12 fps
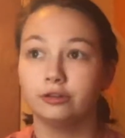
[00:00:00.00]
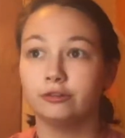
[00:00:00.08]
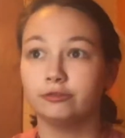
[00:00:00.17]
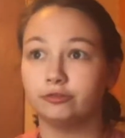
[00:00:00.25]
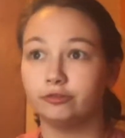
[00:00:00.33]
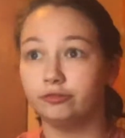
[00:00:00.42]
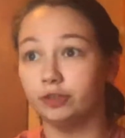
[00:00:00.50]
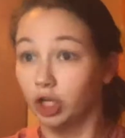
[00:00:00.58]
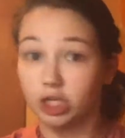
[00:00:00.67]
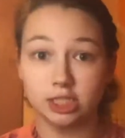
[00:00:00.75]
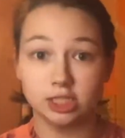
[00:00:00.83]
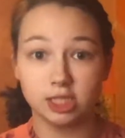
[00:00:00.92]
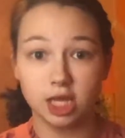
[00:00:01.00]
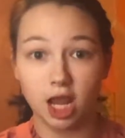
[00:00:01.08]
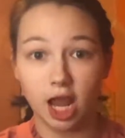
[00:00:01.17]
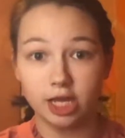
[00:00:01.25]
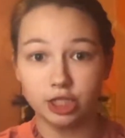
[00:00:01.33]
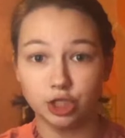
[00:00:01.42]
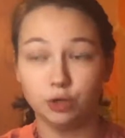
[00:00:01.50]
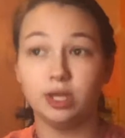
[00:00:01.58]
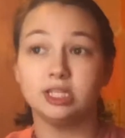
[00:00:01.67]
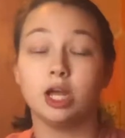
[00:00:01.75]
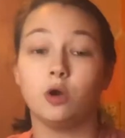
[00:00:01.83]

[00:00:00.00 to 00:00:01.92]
First thing I do is I